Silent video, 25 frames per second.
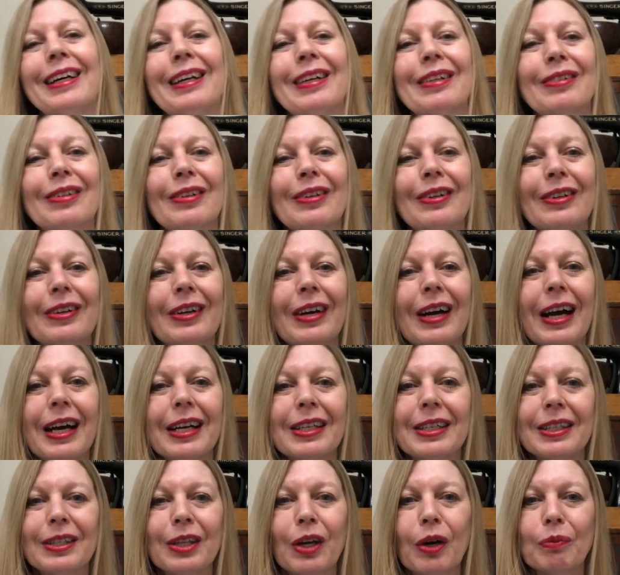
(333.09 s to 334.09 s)
So I
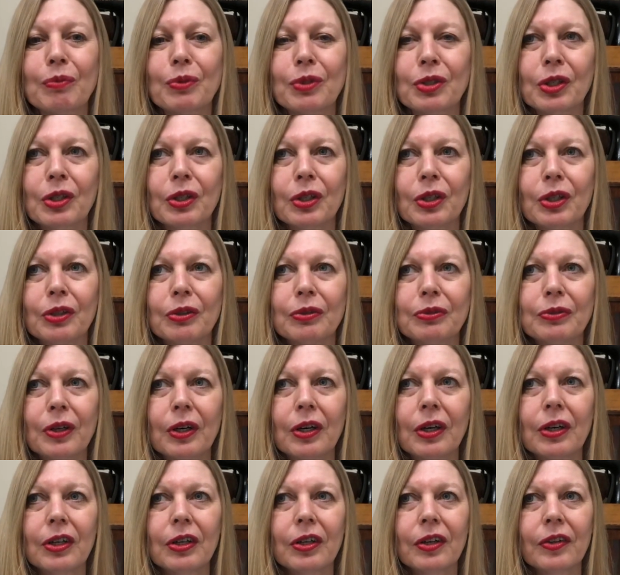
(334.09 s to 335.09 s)
did opt to go
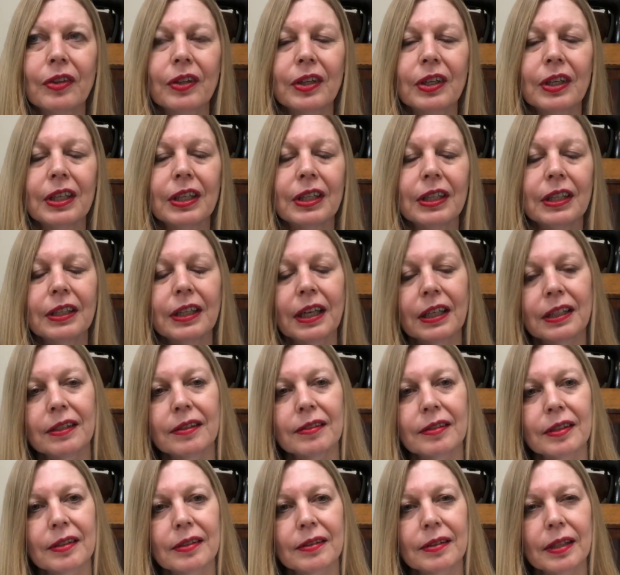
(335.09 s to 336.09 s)
for the
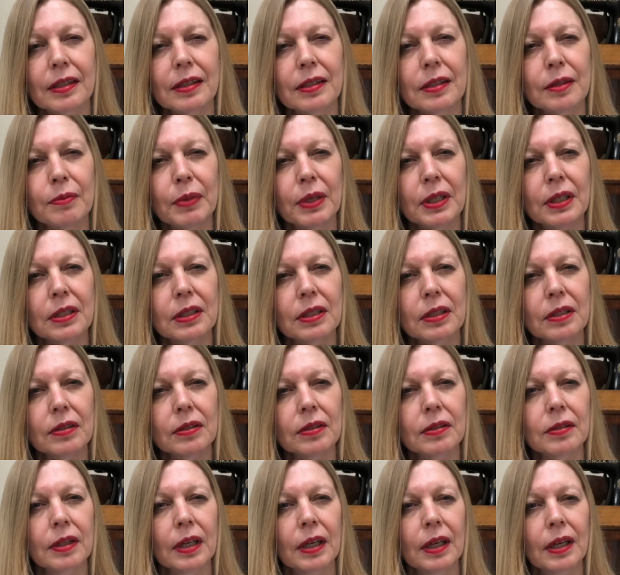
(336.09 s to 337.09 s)
96
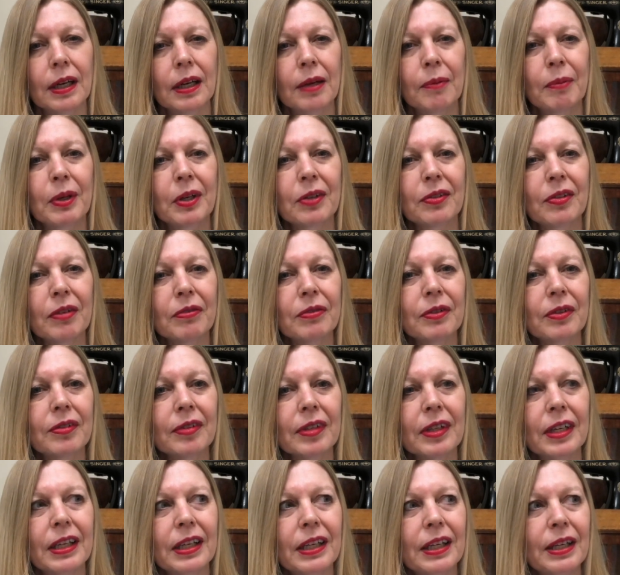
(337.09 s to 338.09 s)
centimetres, because
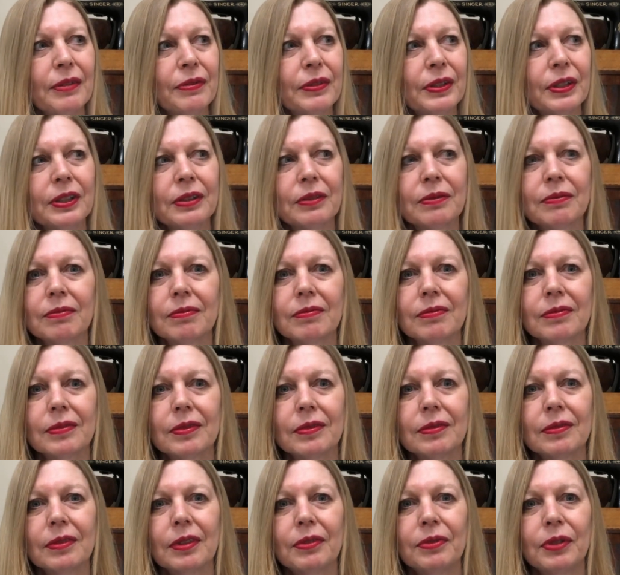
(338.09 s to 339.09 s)
obviously if you
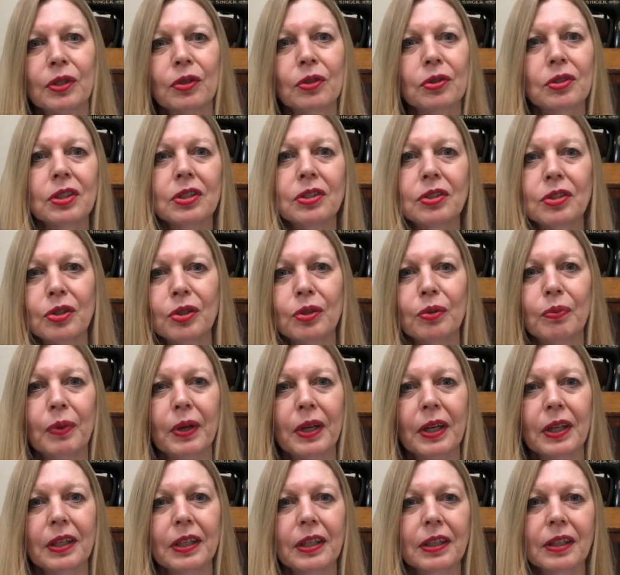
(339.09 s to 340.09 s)
cut it too
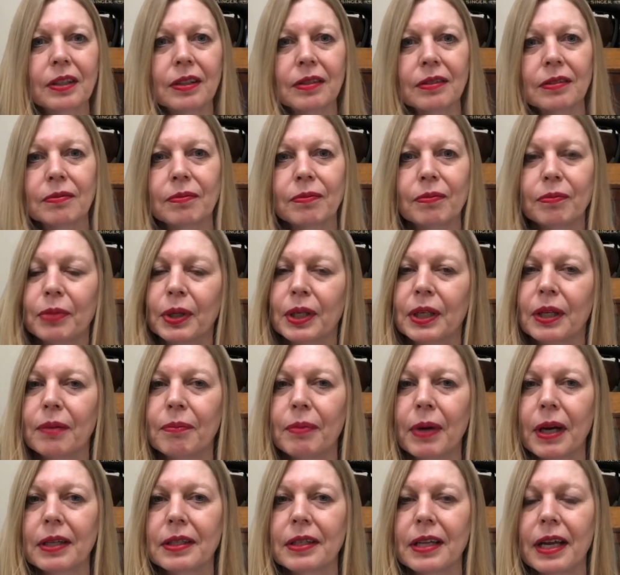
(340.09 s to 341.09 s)
big, you can bring it
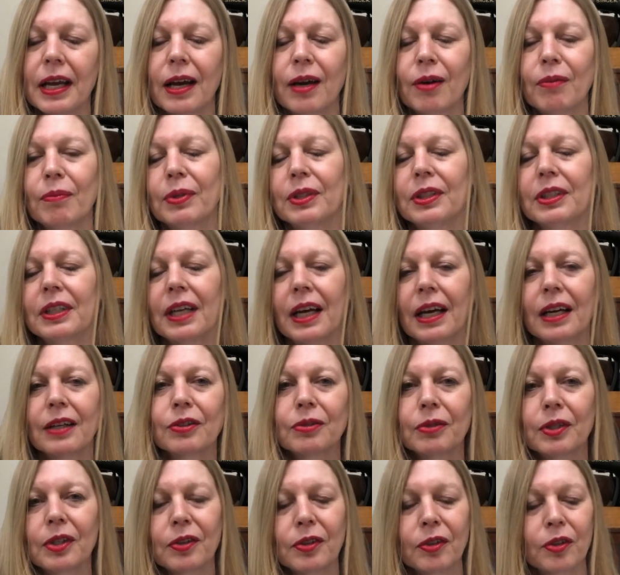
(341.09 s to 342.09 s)
back down, but you can't
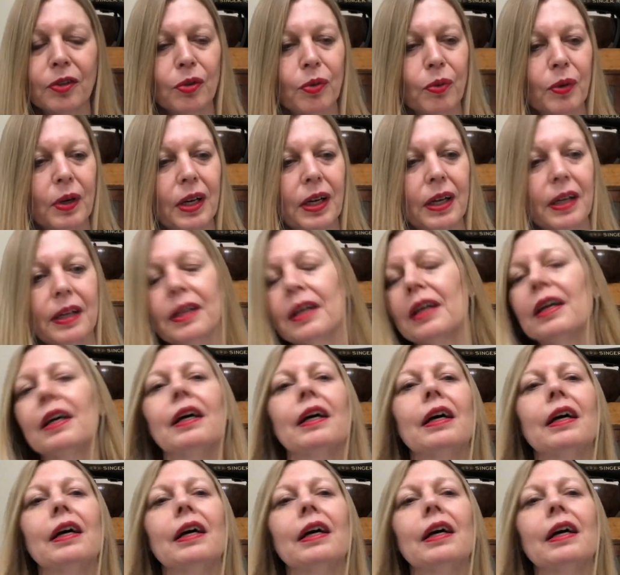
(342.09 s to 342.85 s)
do it the other way.